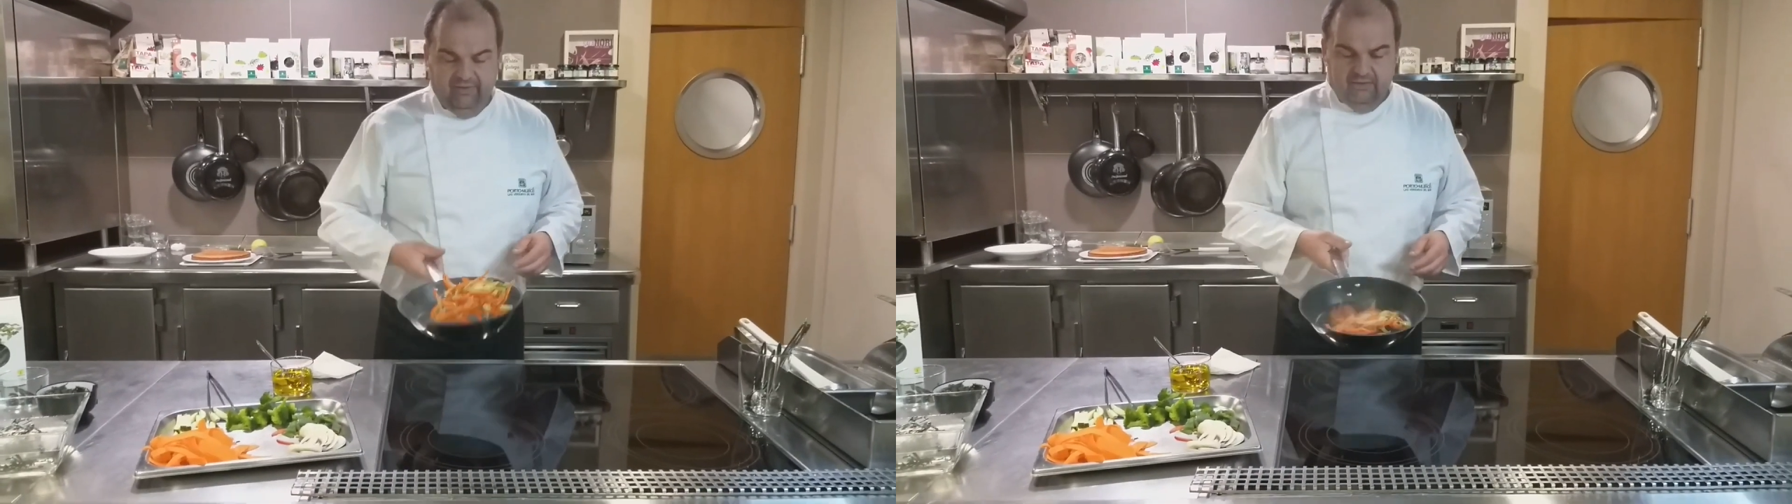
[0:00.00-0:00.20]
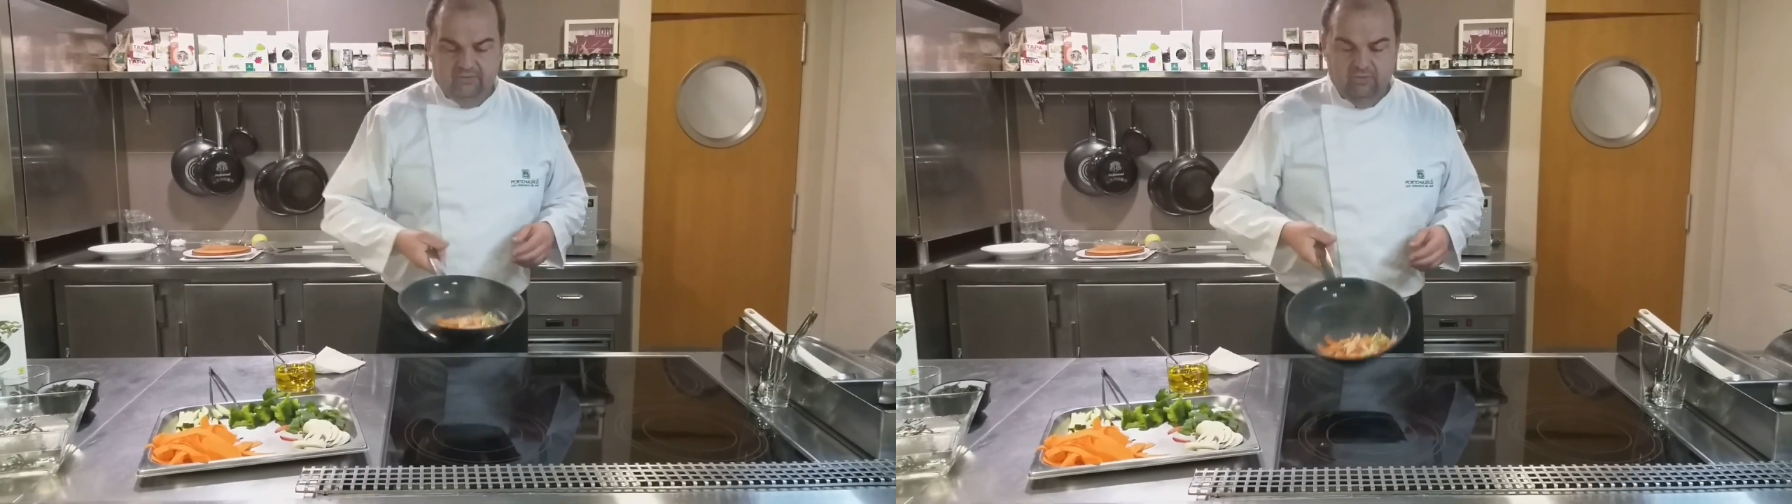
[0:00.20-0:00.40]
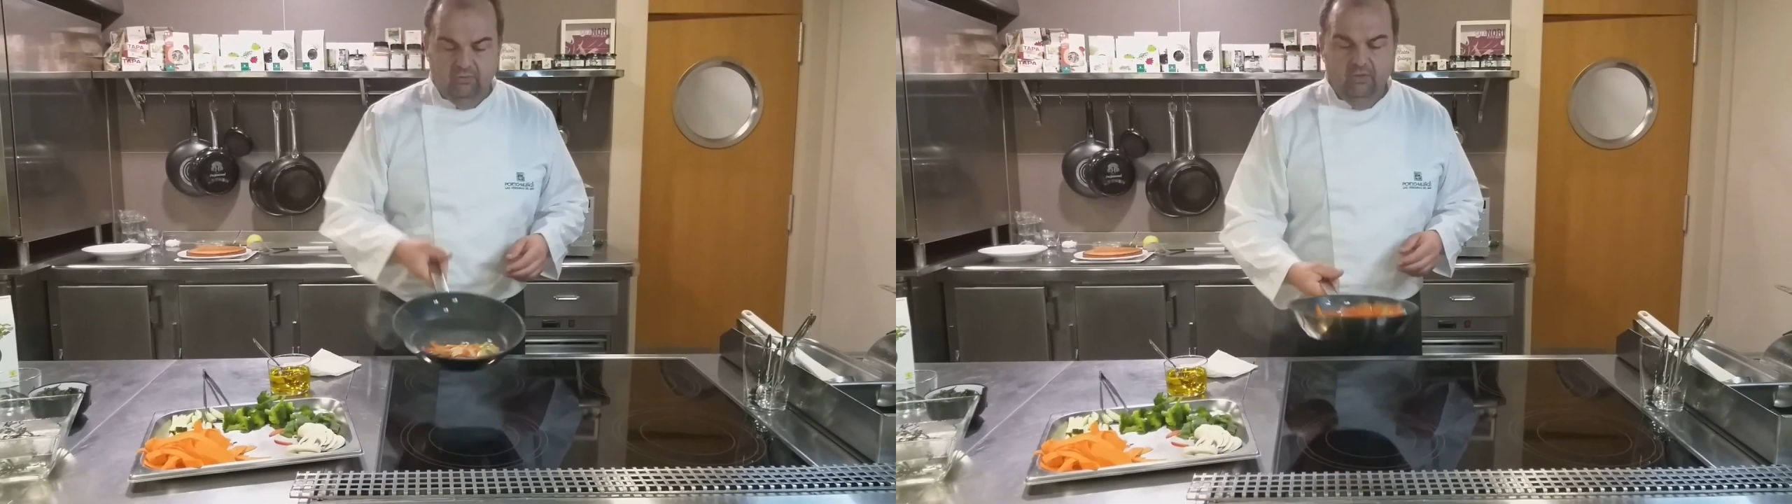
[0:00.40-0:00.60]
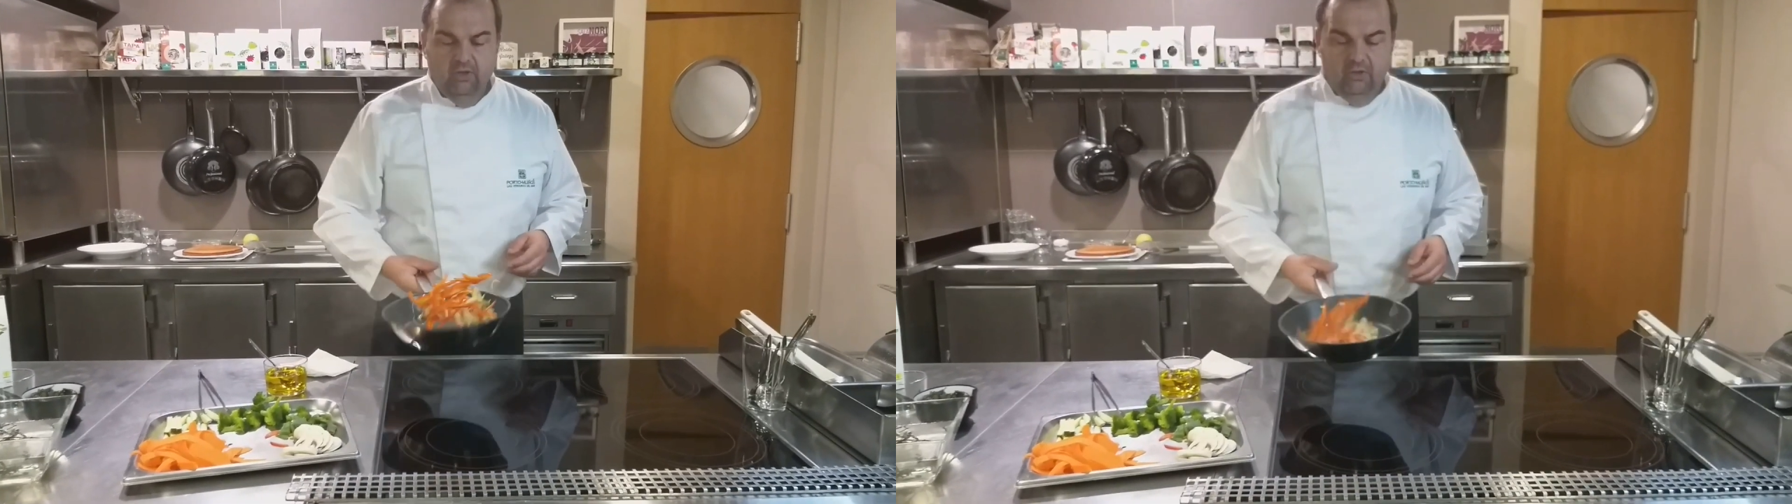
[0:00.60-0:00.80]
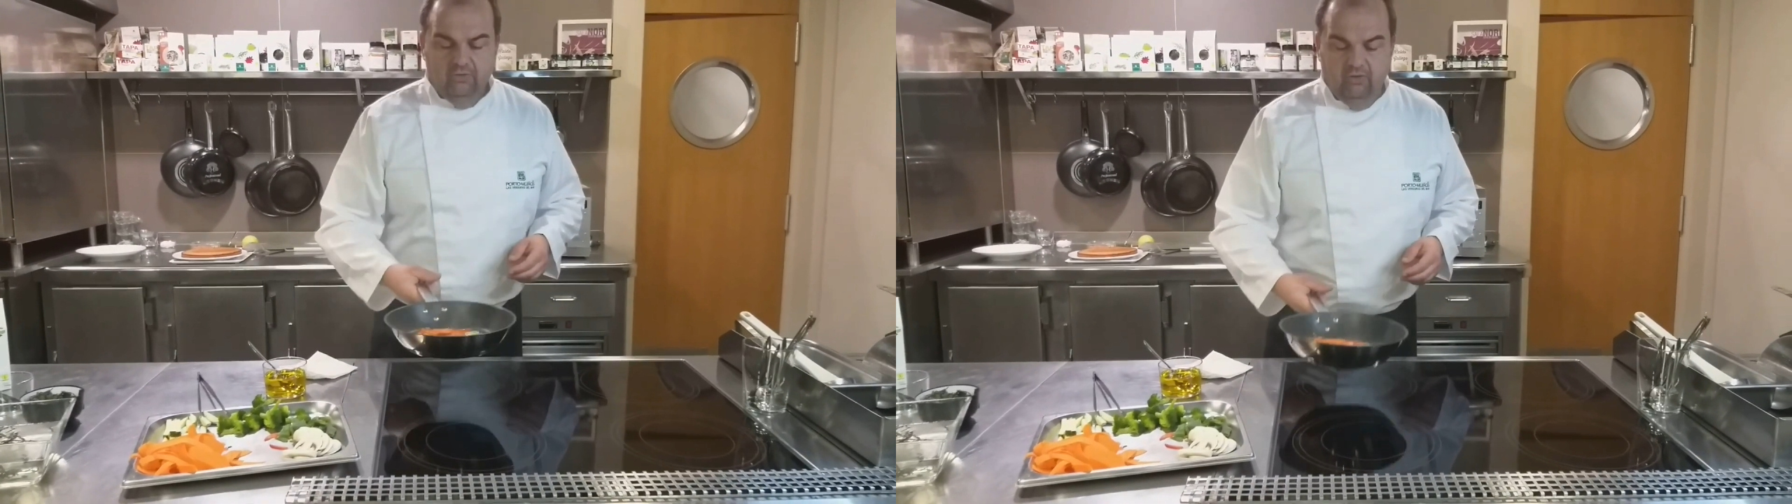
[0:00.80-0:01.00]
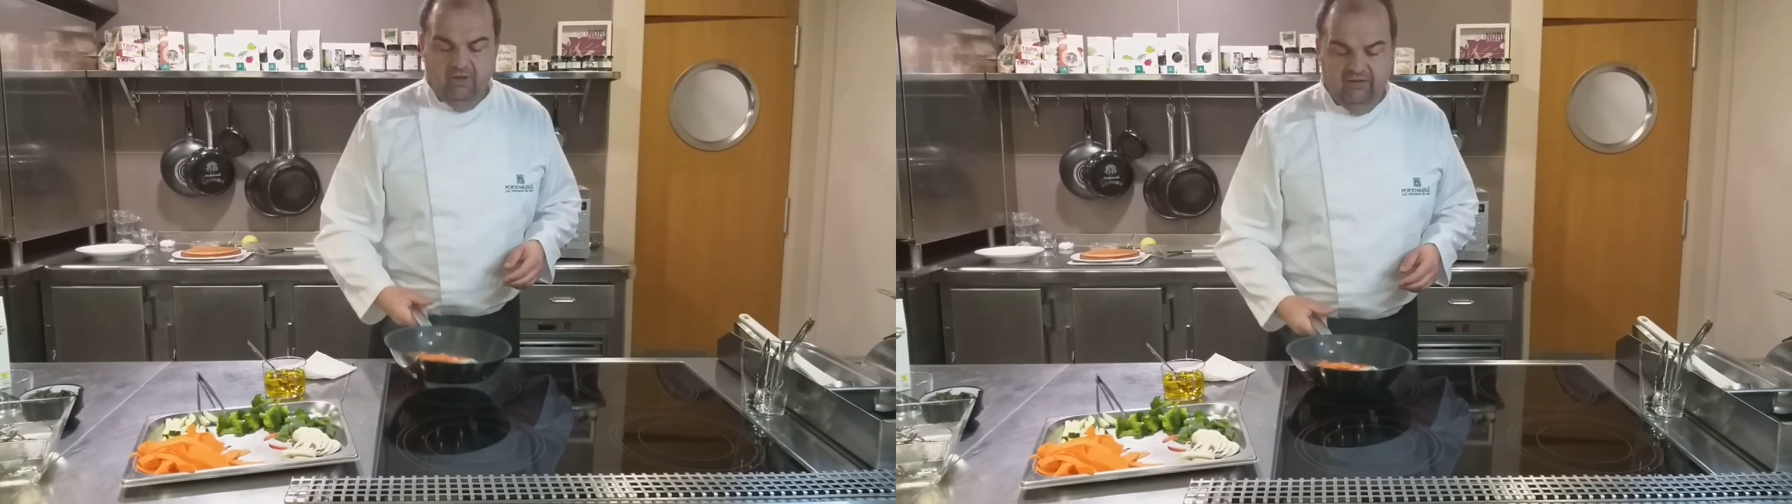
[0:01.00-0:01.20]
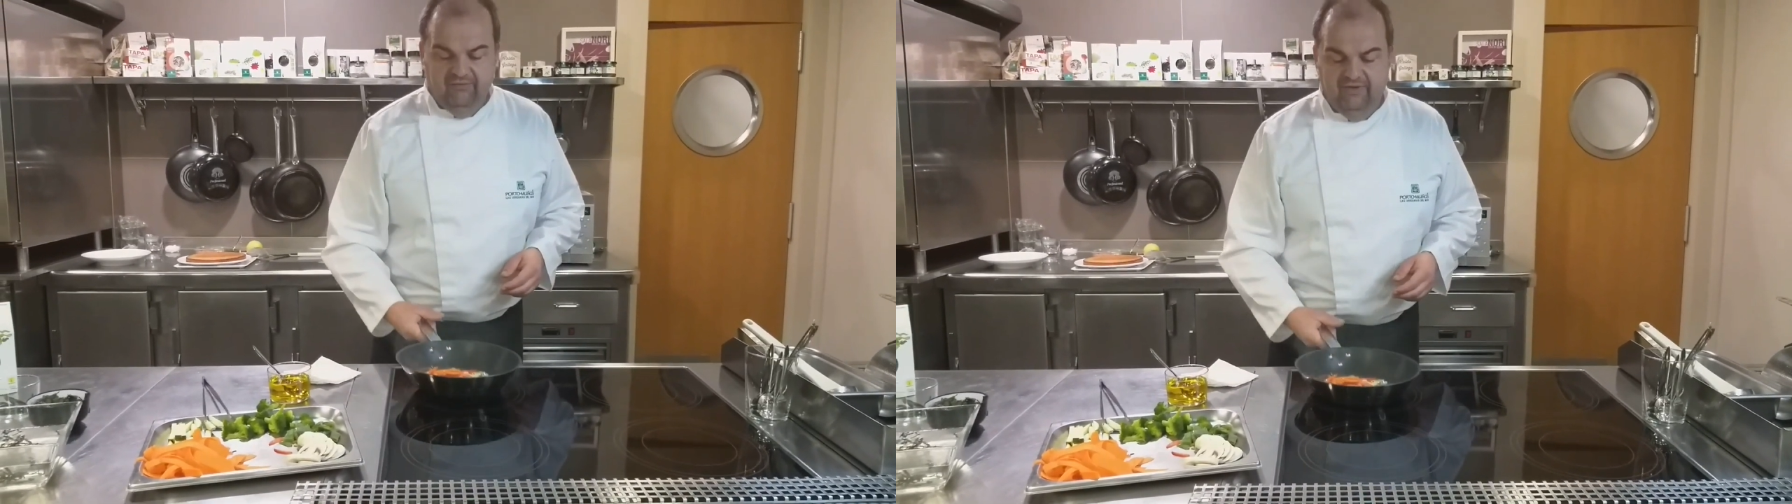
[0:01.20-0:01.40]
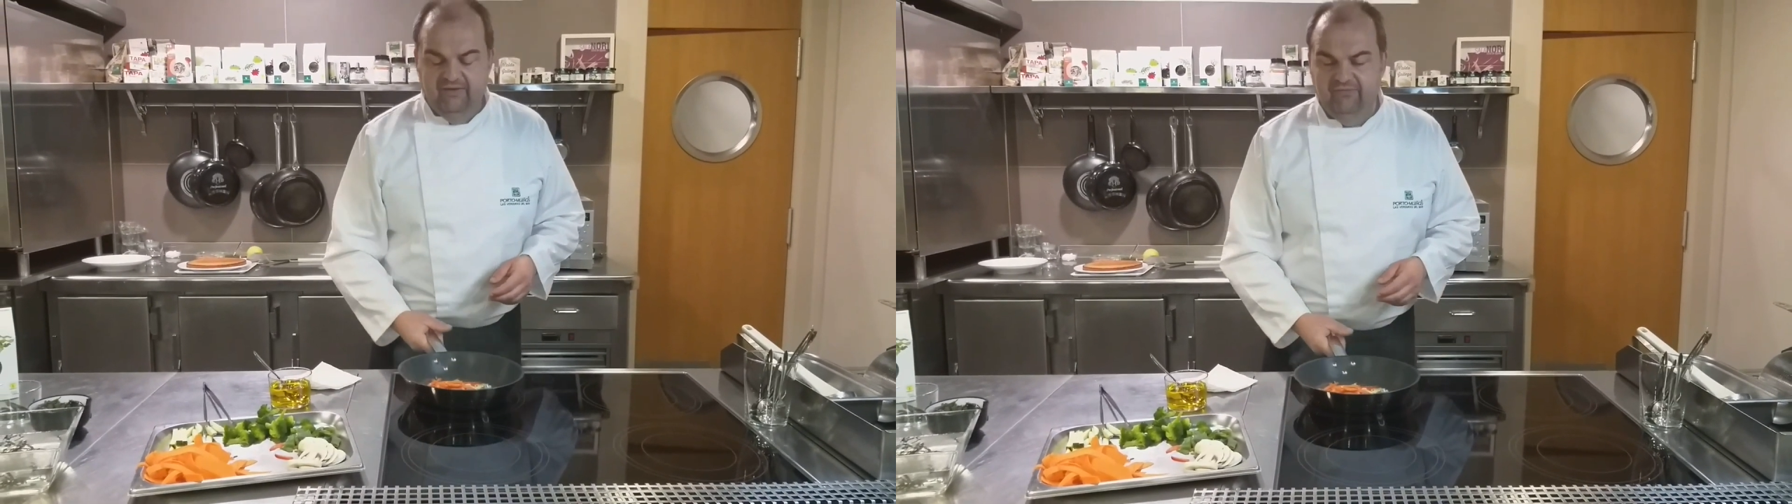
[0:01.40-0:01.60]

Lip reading: So don't have any